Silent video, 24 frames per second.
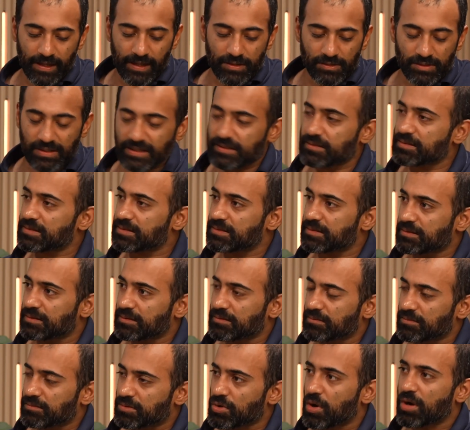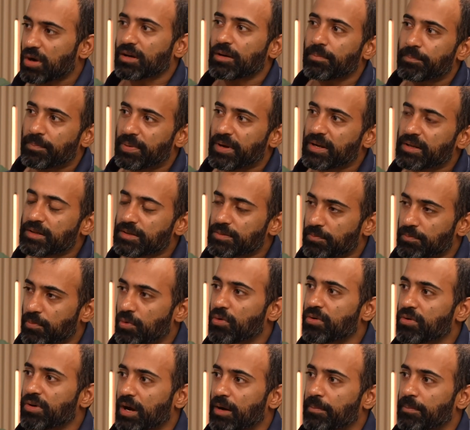So let's talk a bit
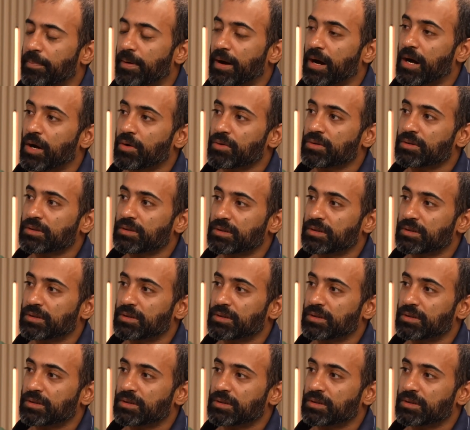more about